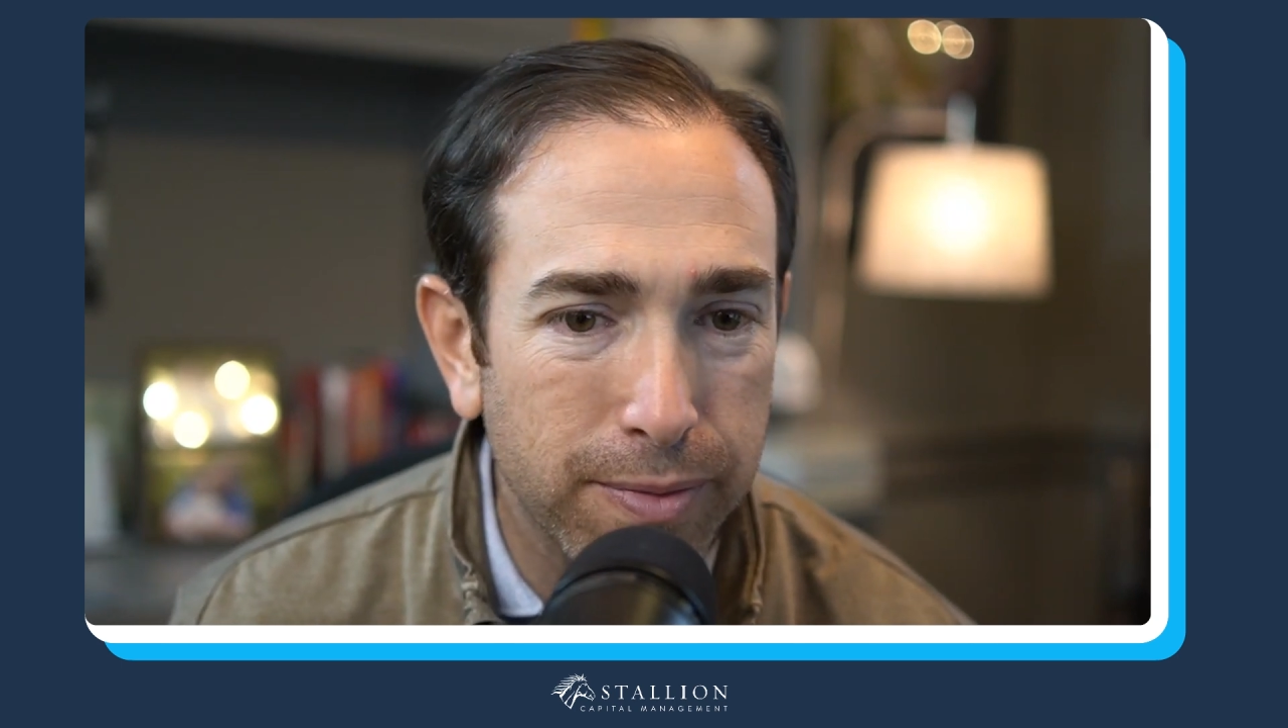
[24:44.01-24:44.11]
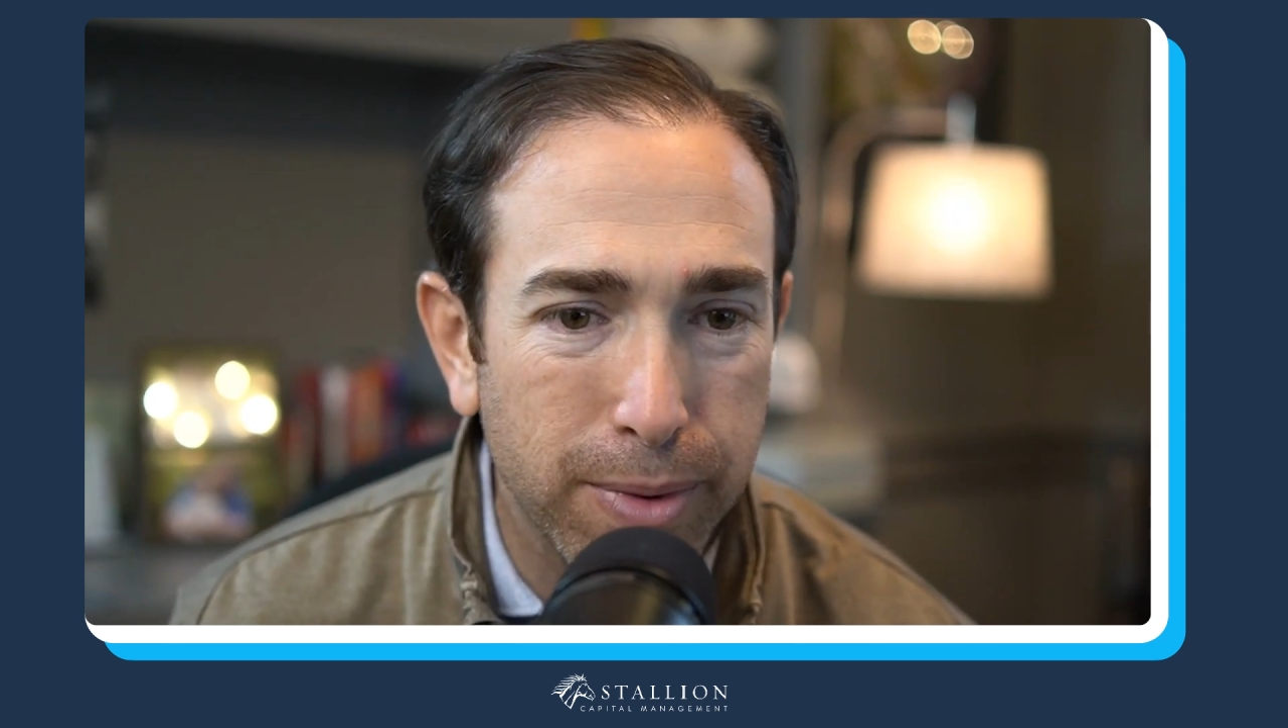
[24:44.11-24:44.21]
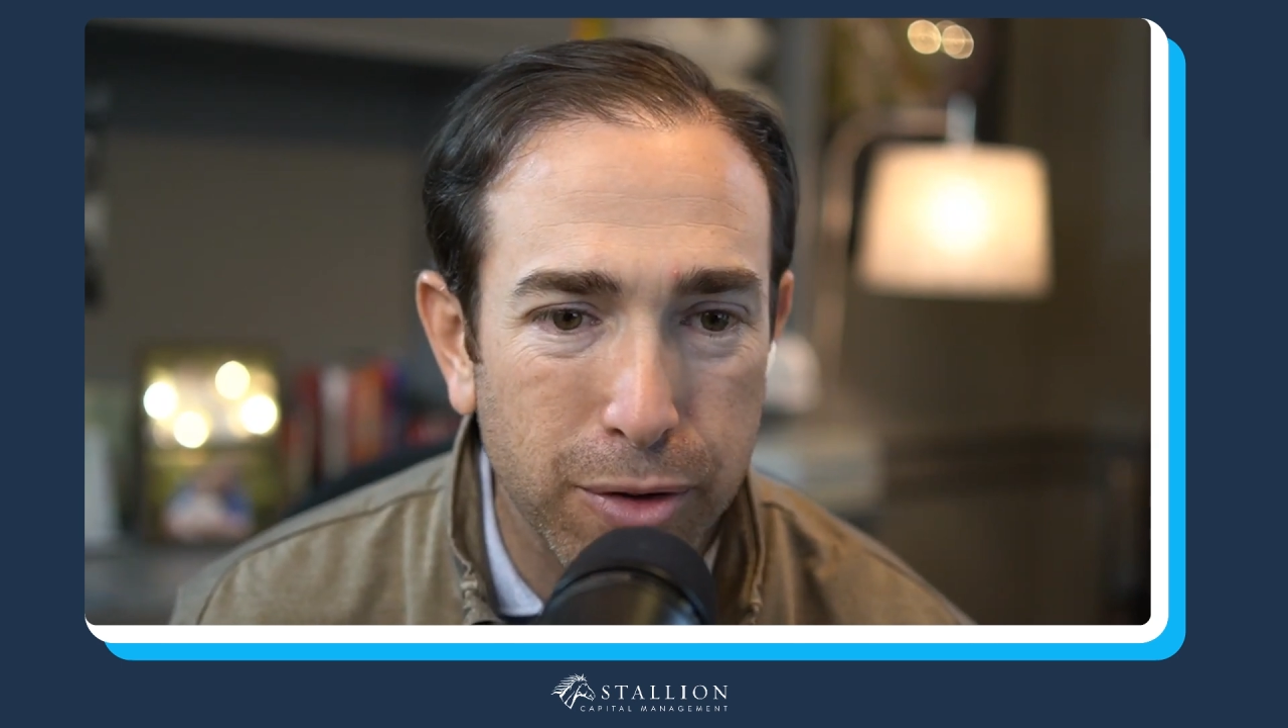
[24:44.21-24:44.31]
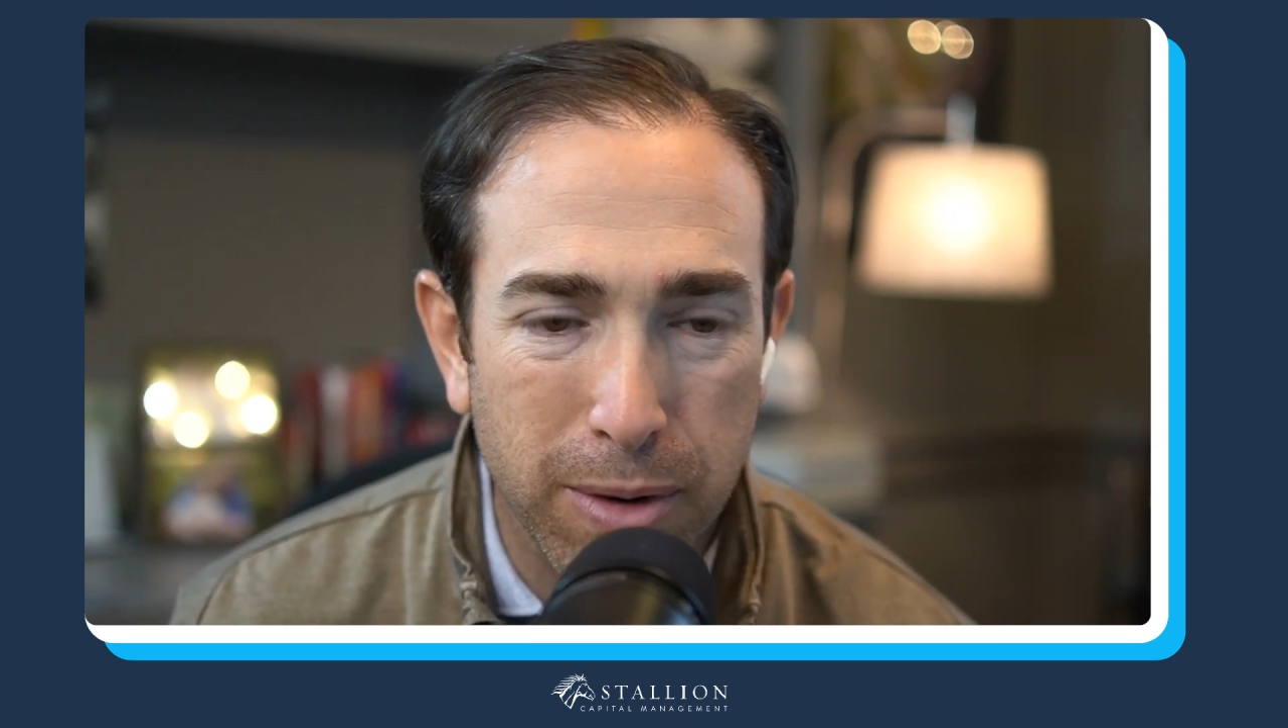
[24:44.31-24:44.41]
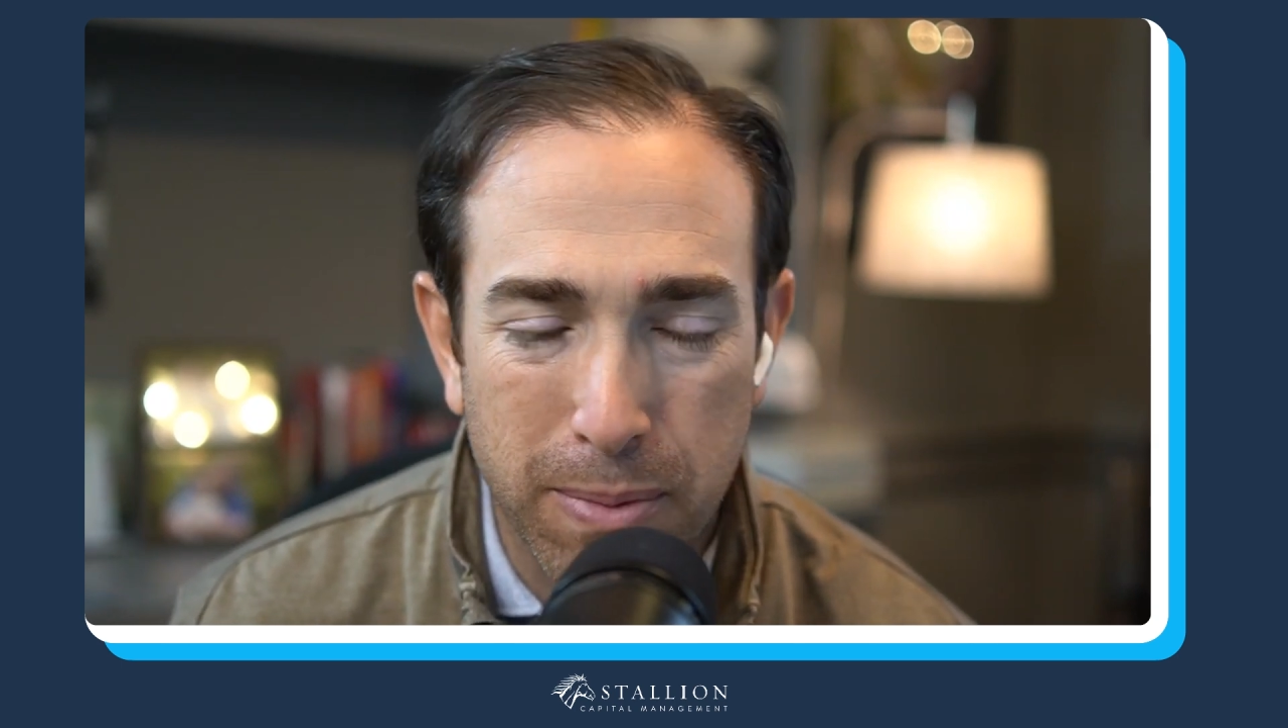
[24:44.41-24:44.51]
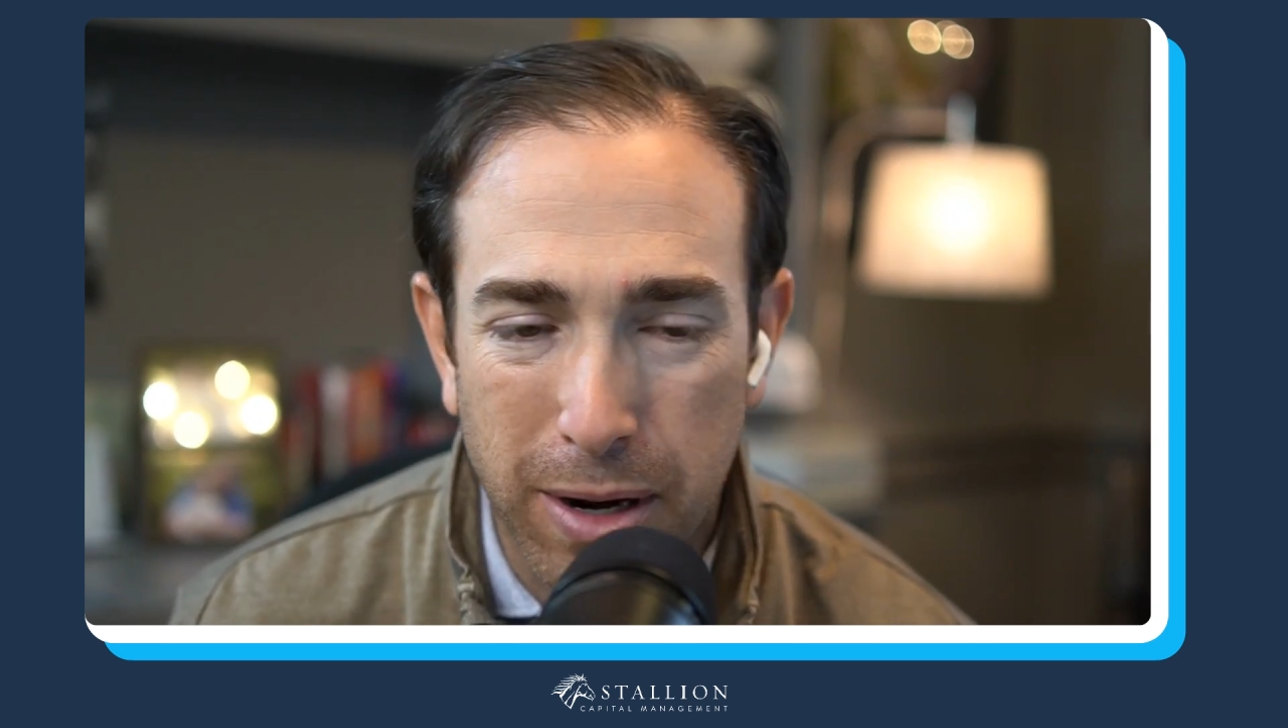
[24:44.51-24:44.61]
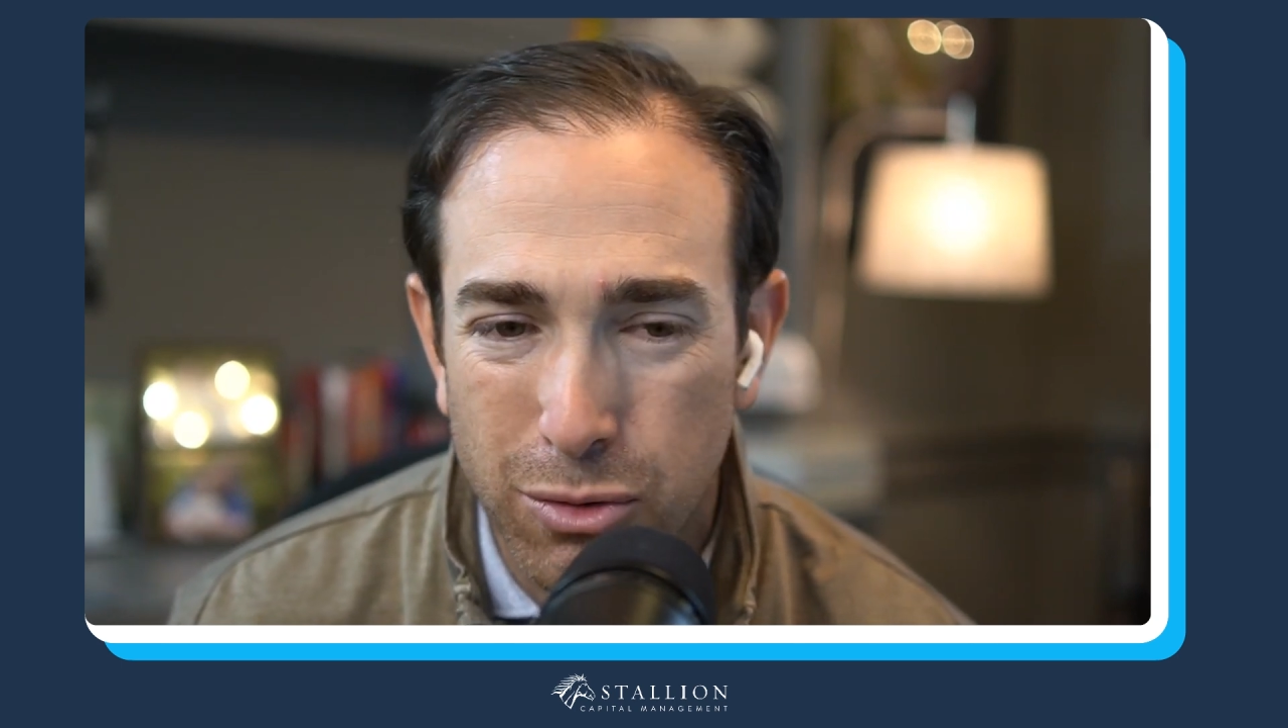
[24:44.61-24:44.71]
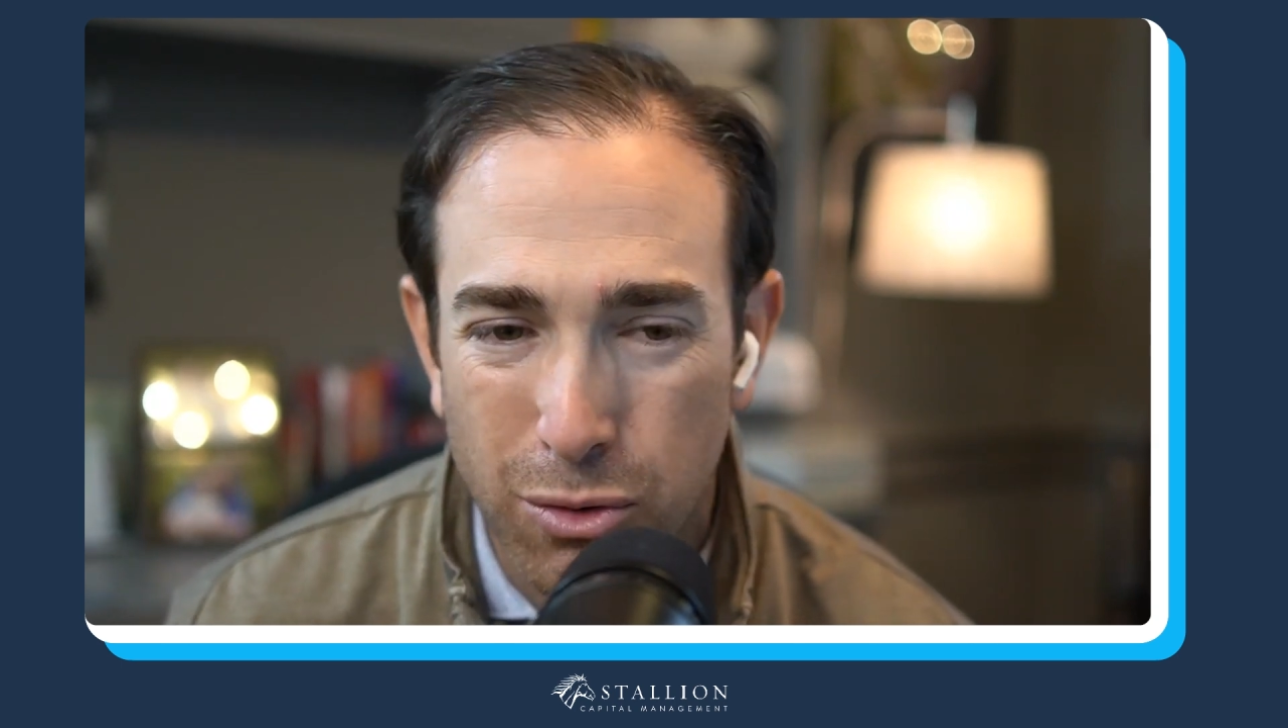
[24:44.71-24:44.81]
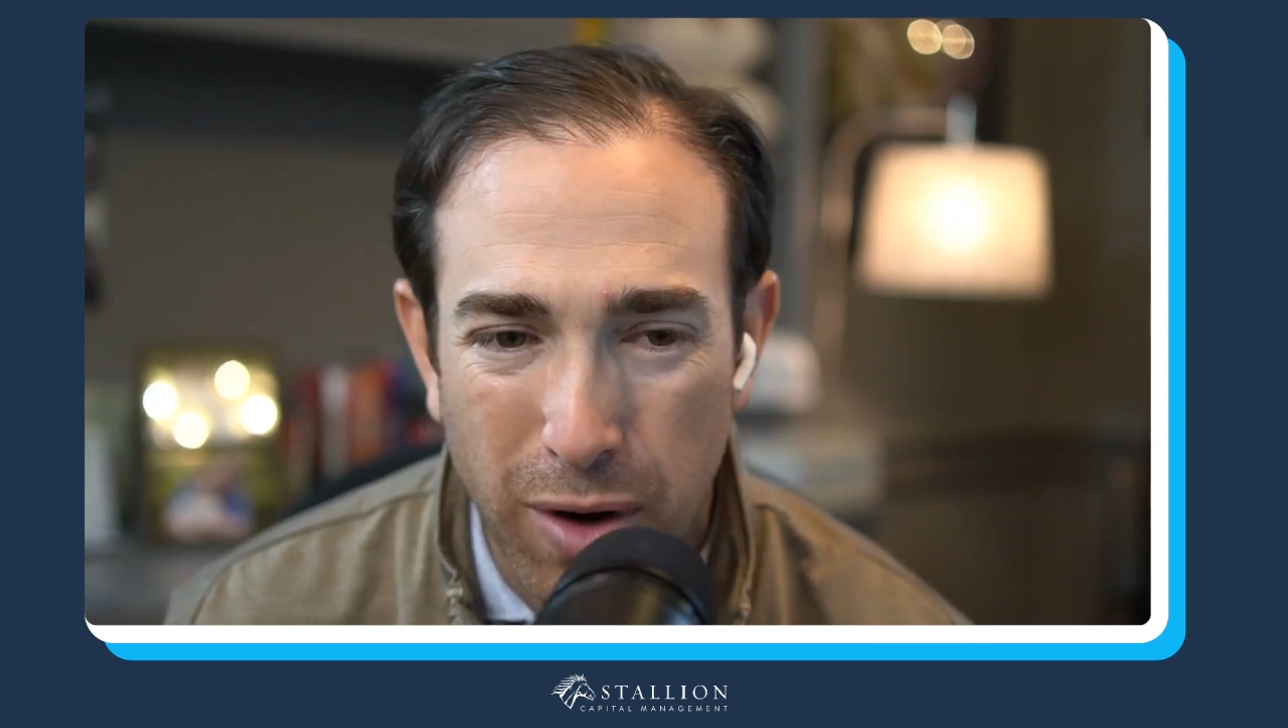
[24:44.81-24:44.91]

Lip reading: Both my parents were